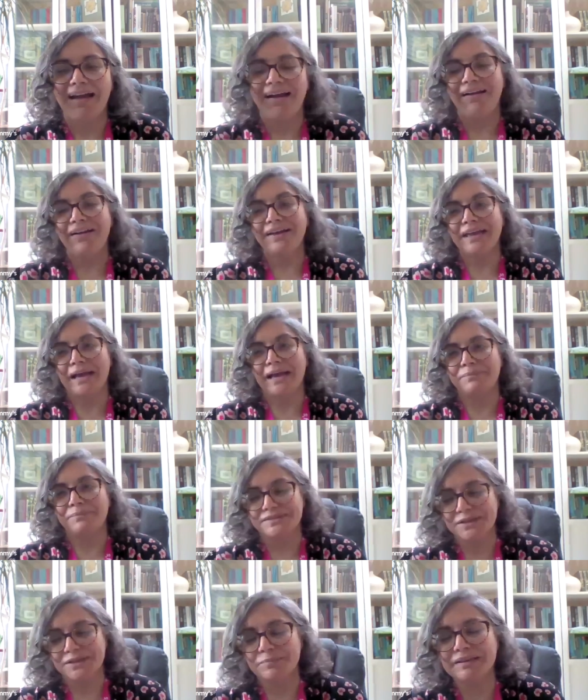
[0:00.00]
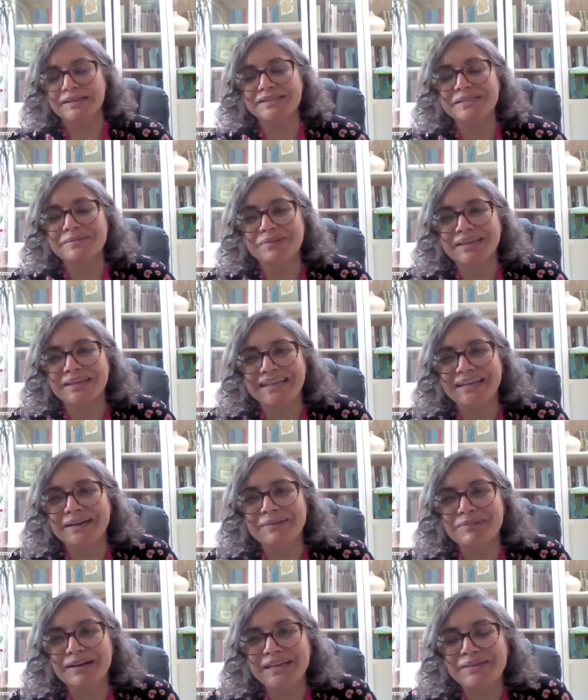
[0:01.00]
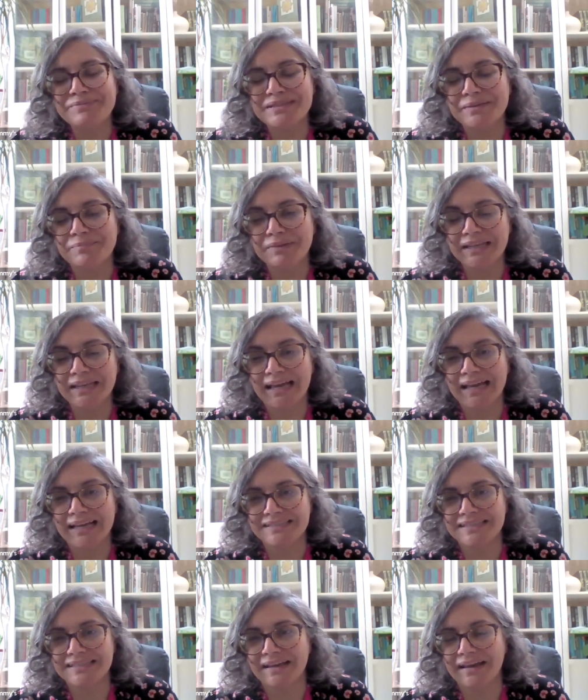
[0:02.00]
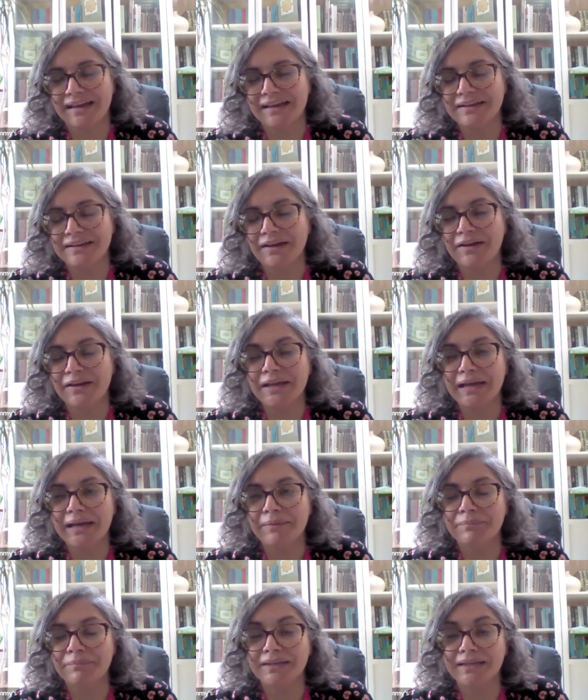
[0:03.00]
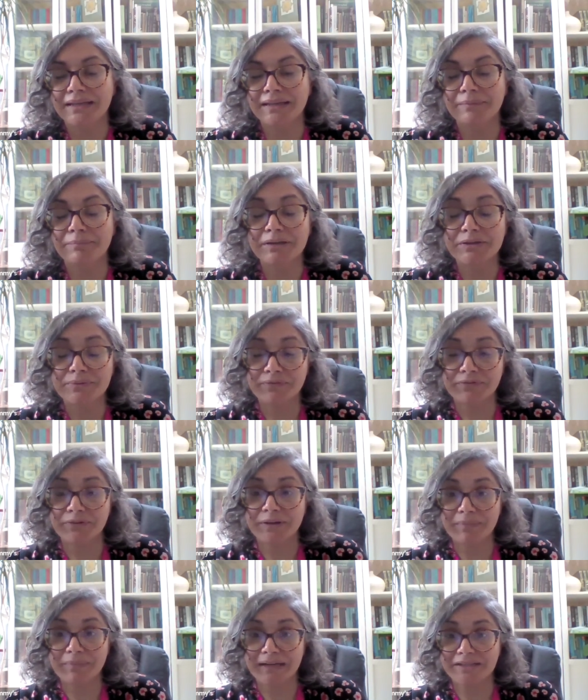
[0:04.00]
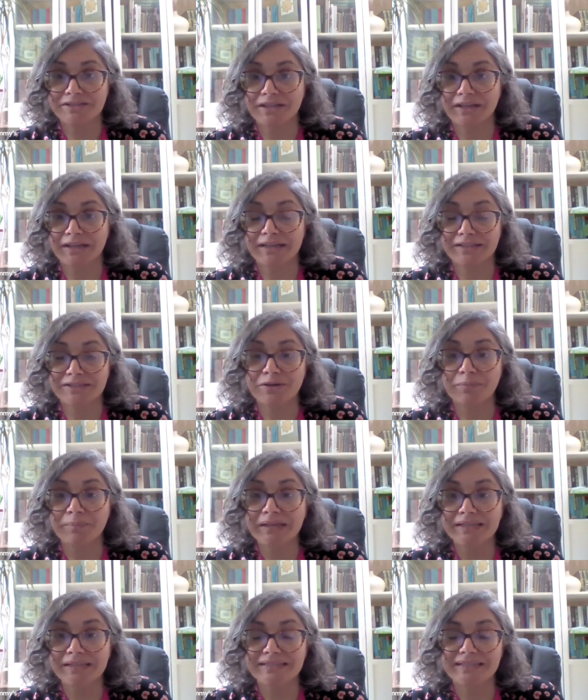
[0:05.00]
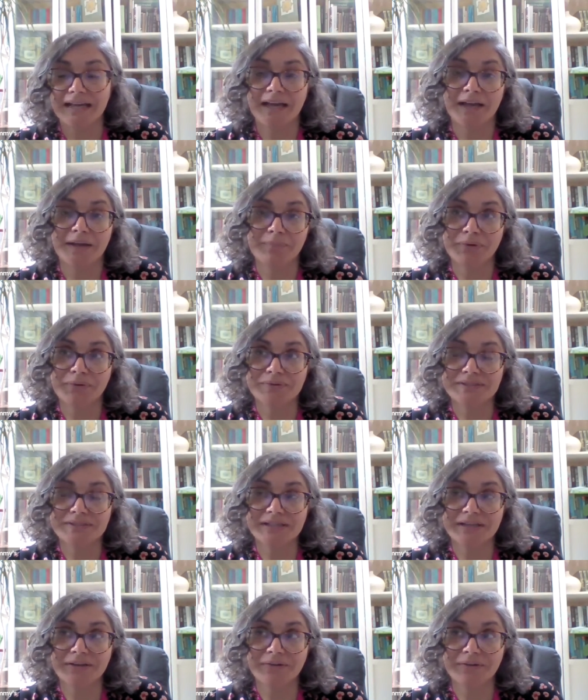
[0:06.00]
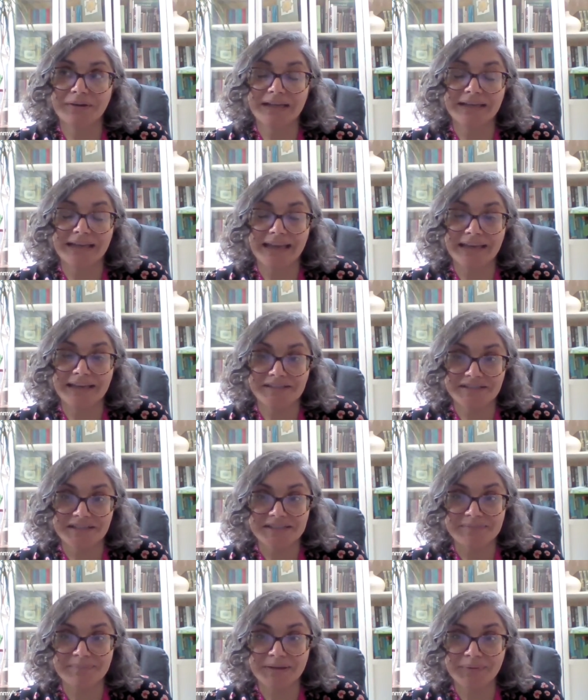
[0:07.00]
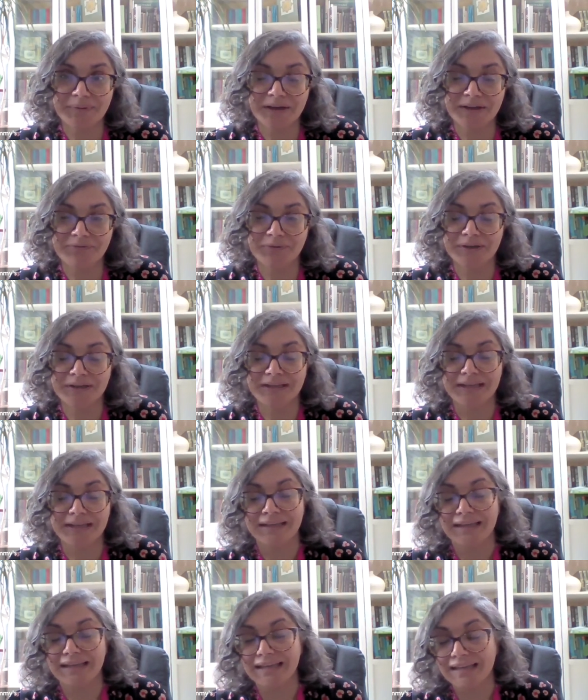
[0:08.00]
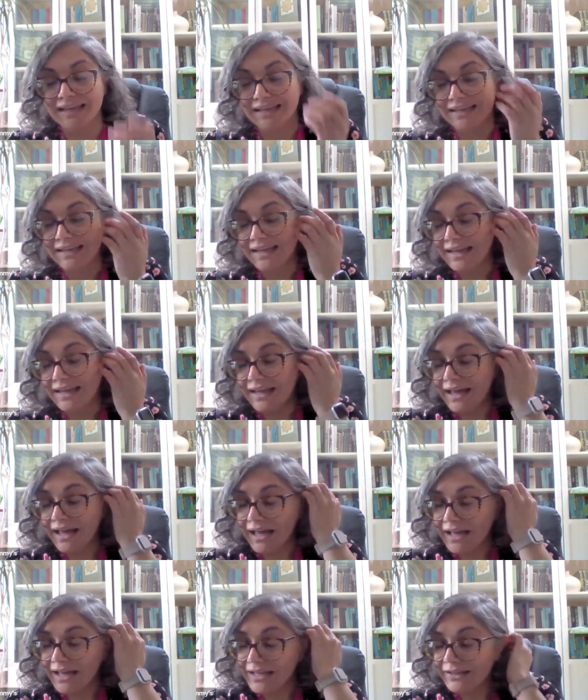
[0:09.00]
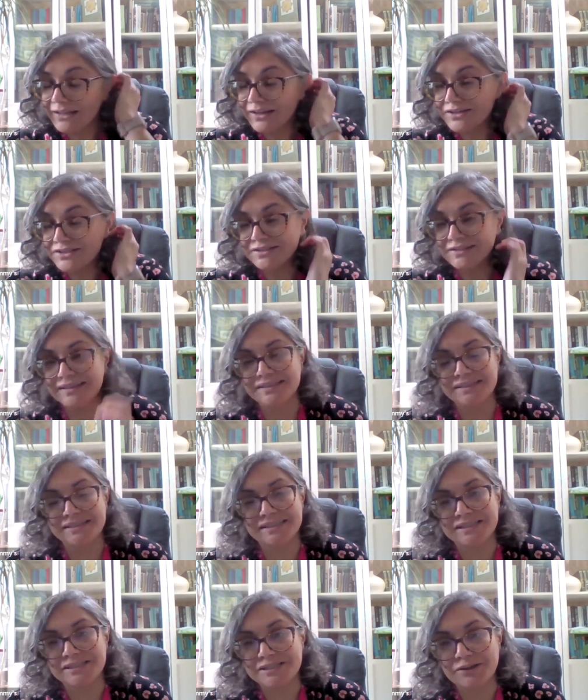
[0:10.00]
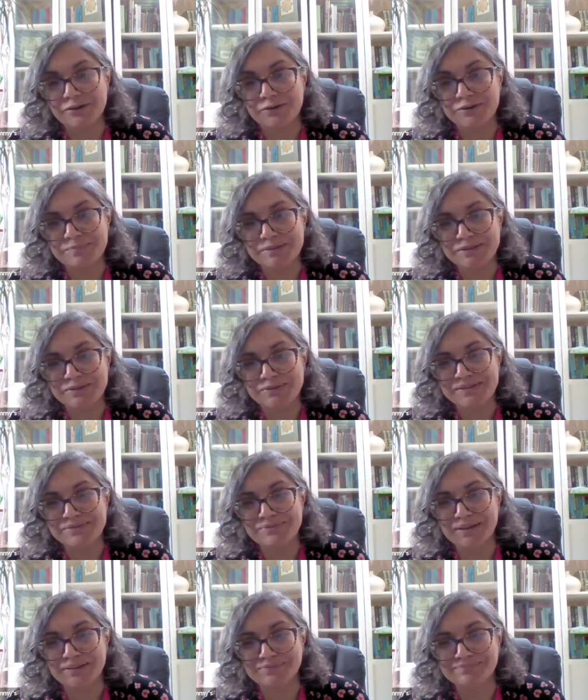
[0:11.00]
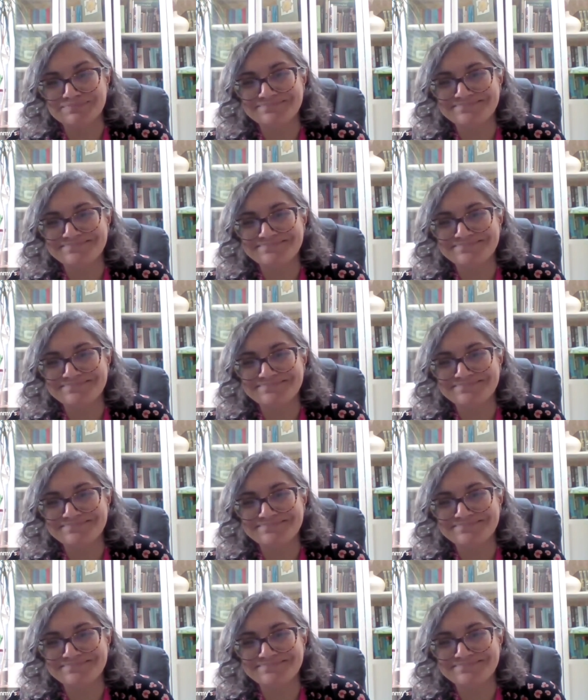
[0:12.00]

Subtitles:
Hi, I'm so pleased to be here. My name's Amina Haita and I am the midwifery manager at Tommy's. I'm also an NHS midwife working in a large London teaching hospital as well.